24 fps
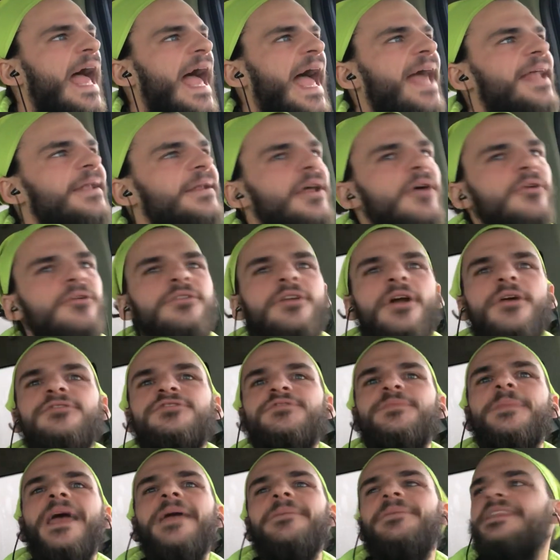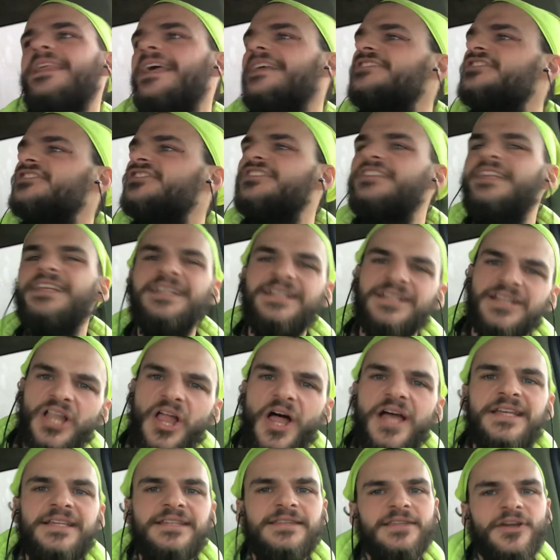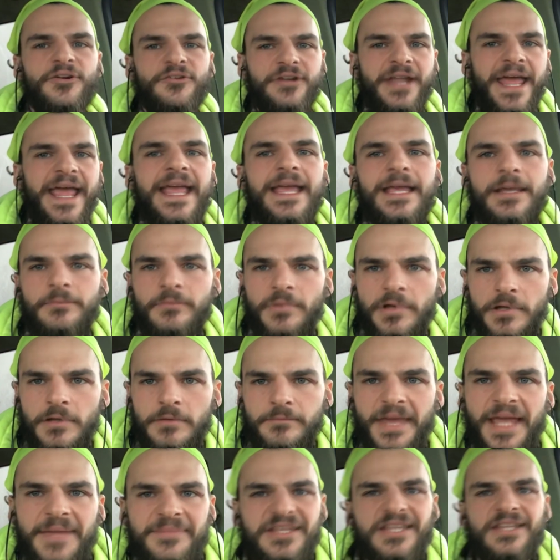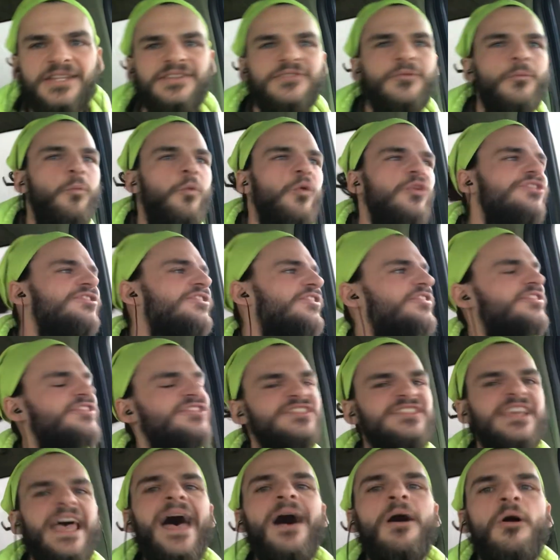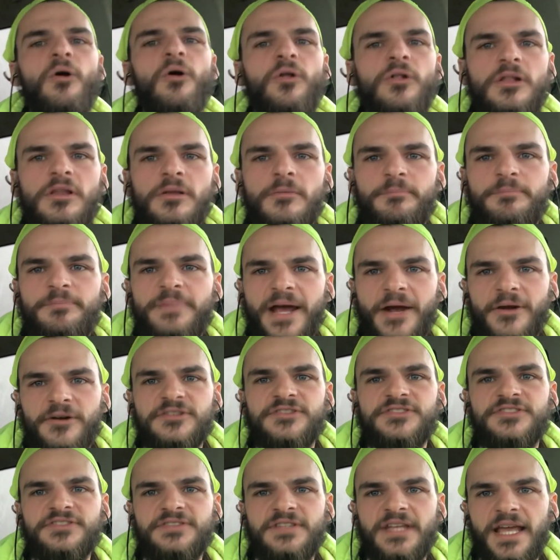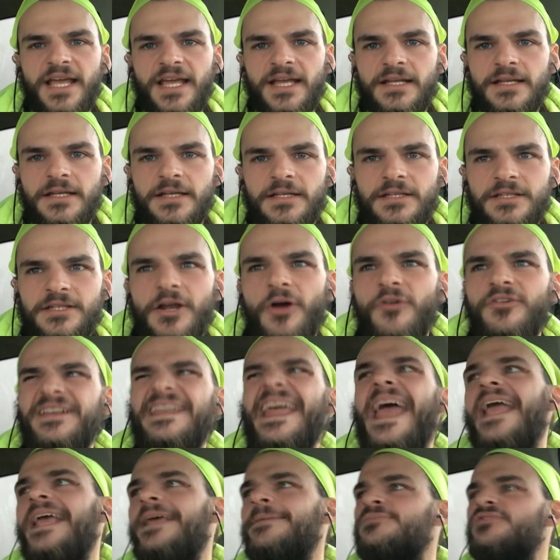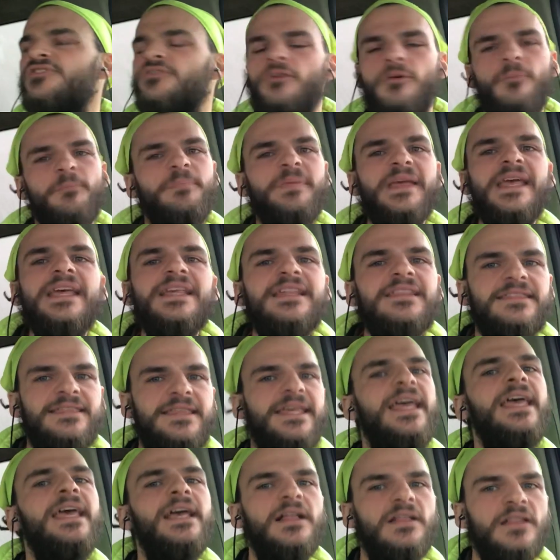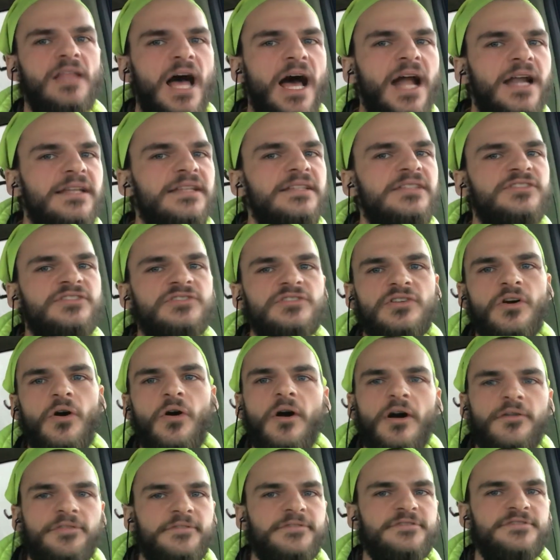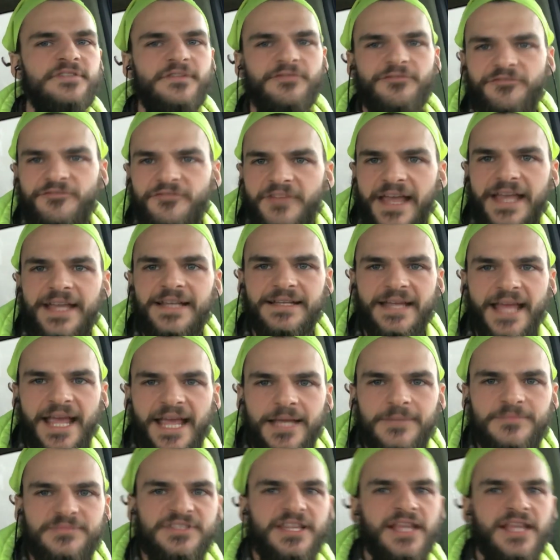And who knows, maybe they just didn't like their name. Maybe it wouldn't sell, Berenstain. You know, names are a big thing. A lot of these authors have fake names.